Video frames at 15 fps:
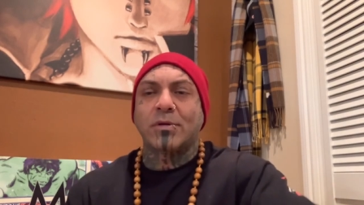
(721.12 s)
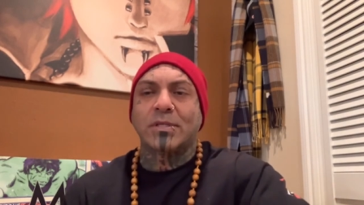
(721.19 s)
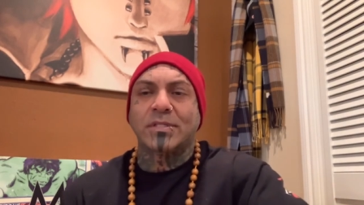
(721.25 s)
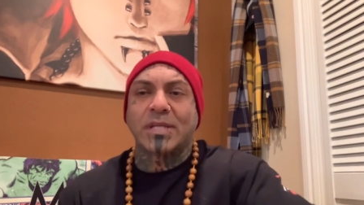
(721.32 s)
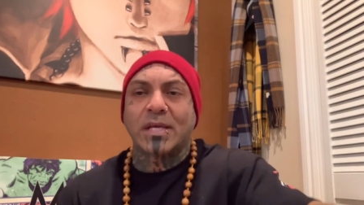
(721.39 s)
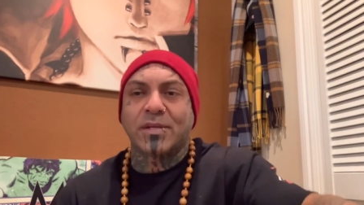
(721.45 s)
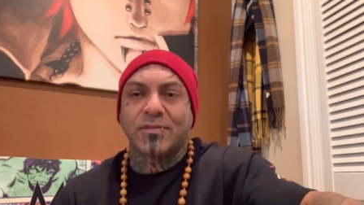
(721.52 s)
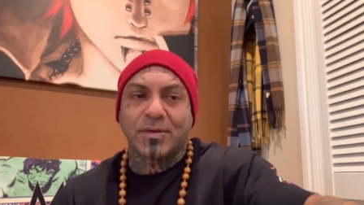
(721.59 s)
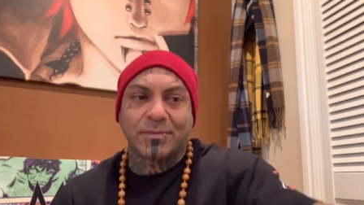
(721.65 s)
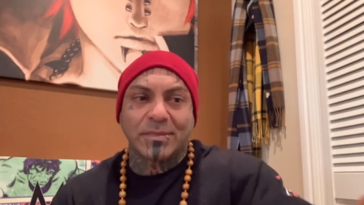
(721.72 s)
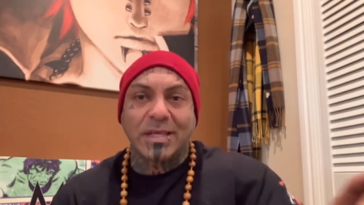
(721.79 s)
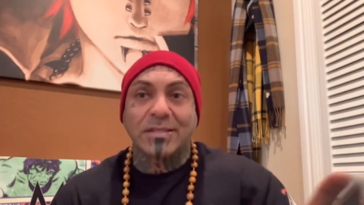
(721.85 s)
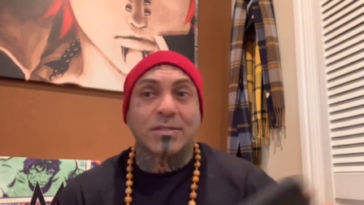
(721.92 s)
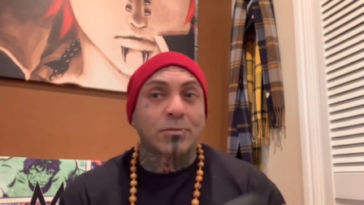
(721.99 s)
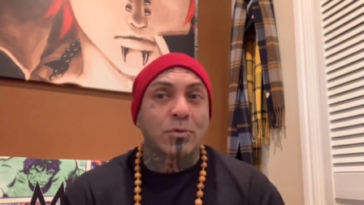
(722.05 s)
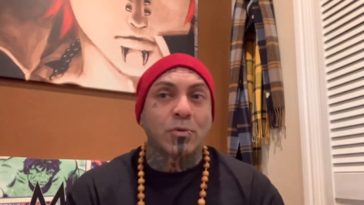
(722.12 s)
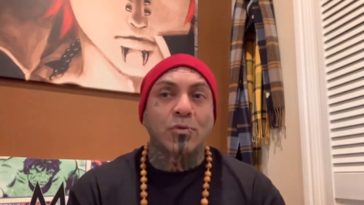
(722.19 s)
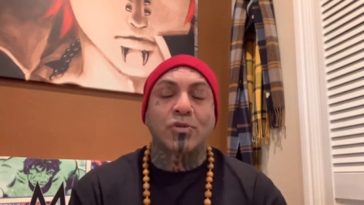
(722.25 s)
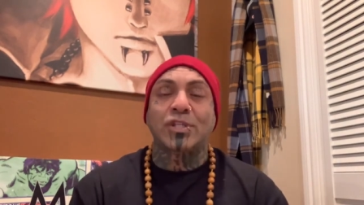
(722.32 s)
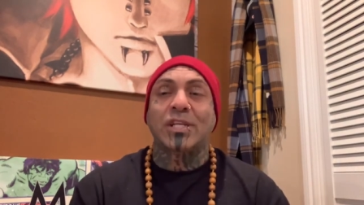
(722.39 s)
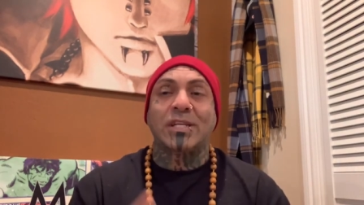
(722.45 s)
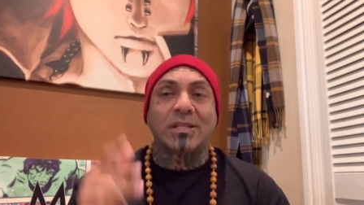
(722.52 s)
inside of him. That's some,
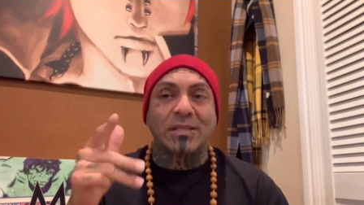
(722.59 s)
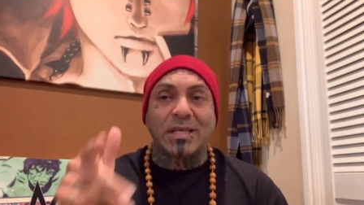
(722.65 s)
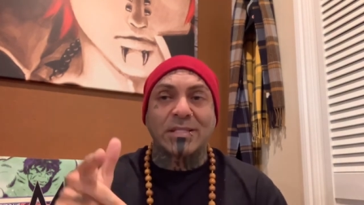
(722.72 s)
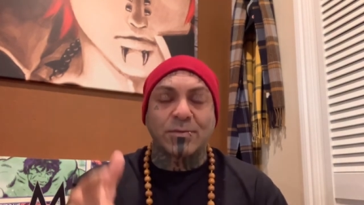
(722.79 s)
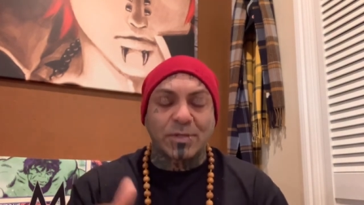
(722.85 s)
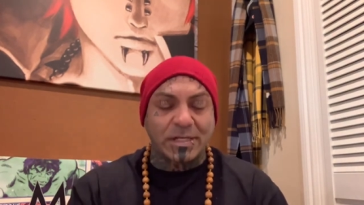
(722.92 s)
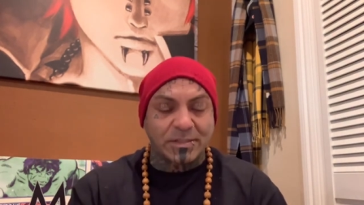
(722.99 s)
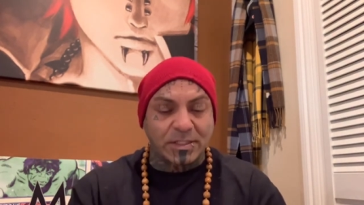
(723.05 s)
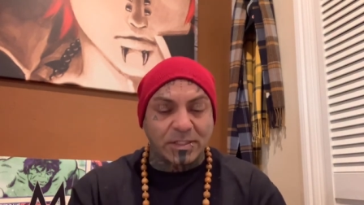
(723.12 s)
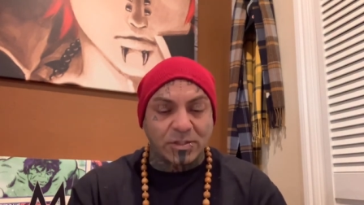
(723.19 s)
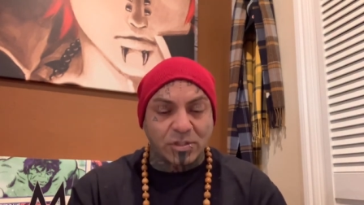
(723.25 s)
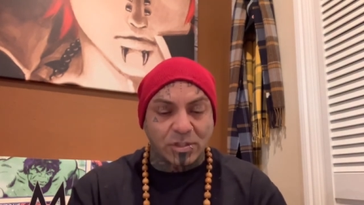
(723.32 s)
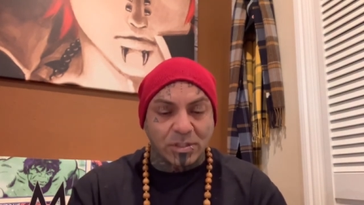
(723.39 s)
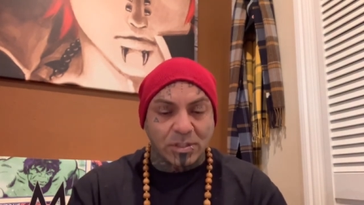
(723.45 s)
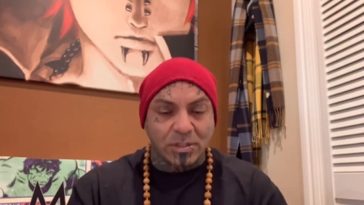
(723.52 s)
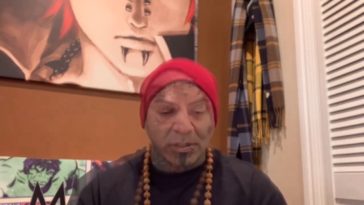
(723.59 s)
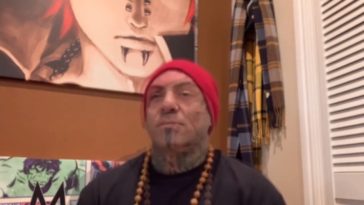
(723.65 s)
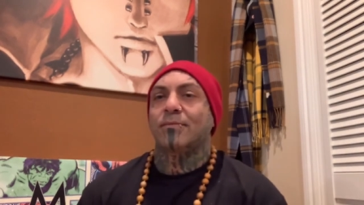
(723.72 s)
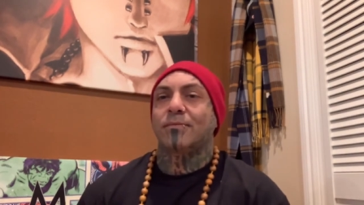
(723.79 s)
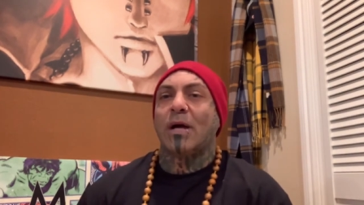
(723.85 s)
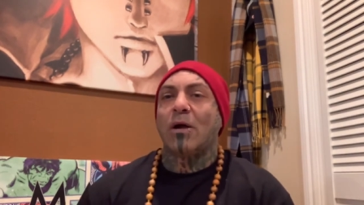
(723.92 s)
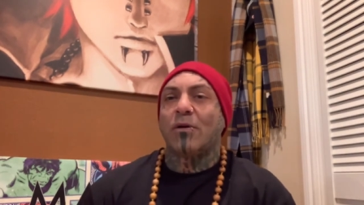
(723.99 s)
and that's what I teach.
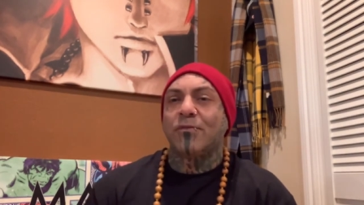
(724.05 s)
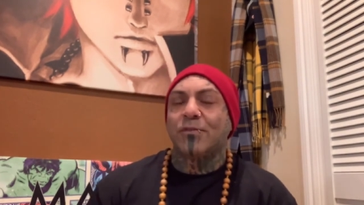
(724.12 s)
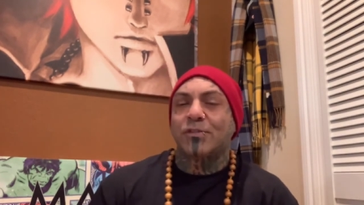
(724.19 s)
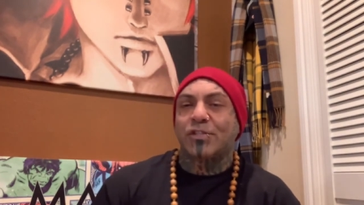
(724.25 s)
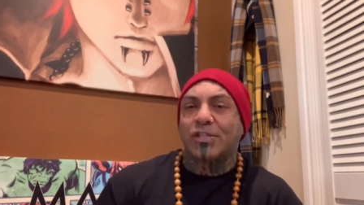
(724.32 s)
Powerful.